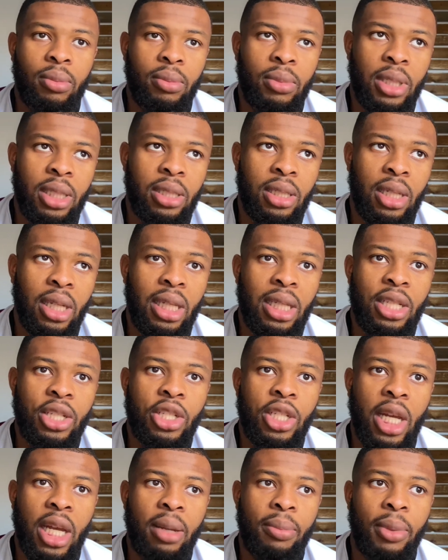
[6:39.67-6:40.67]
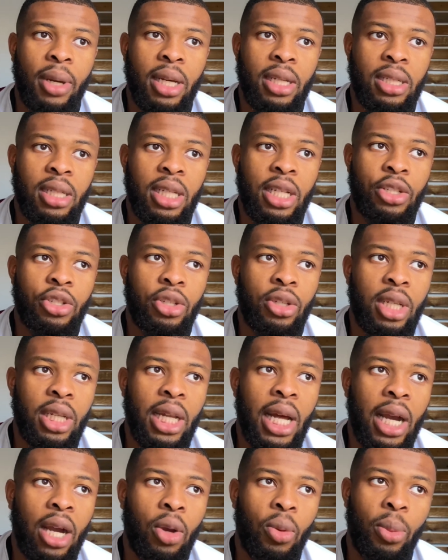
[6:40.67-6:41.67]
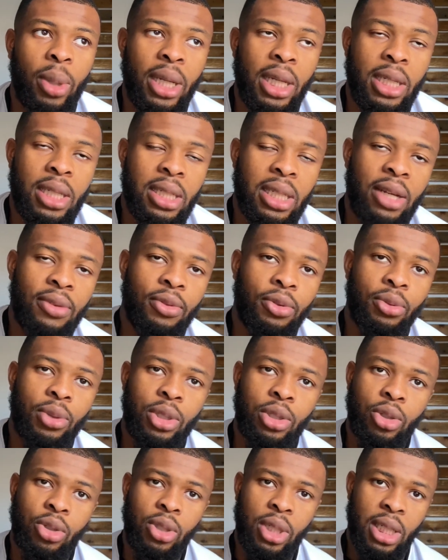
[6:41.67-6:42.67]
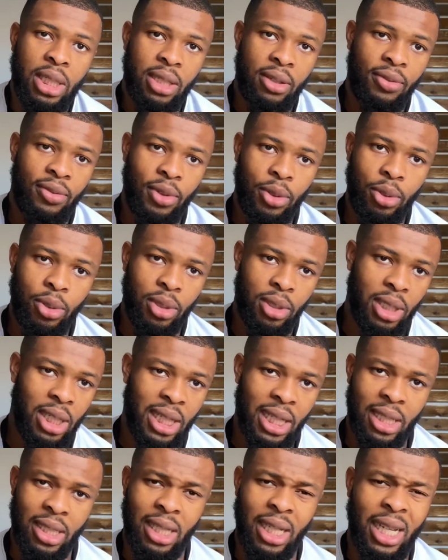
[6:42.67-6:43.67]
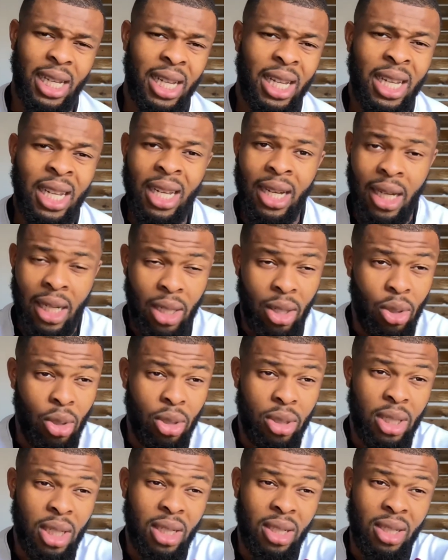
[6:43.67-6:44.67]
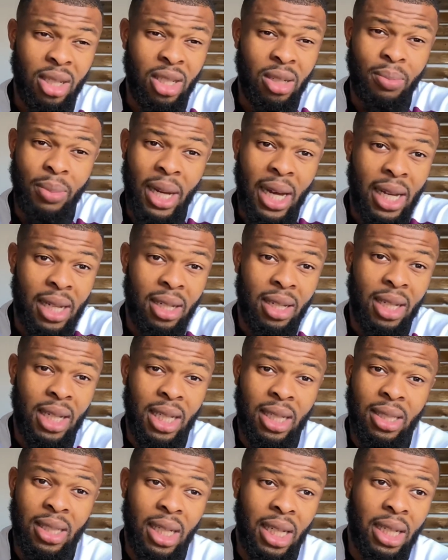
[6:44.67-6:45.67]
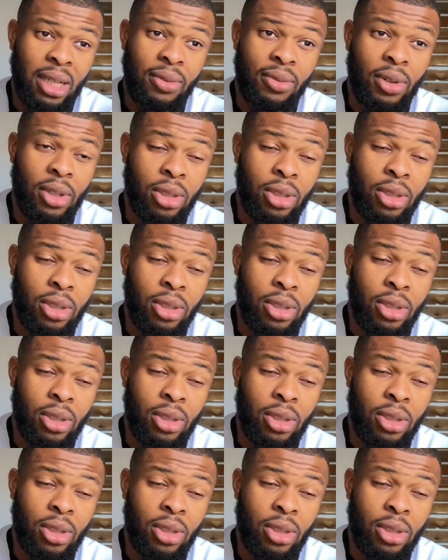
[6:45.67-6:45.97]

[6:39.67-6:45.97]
It's a cliche, but it's literally like a win is never as good as it feels the next day, and a loss isn't as bad the next day either.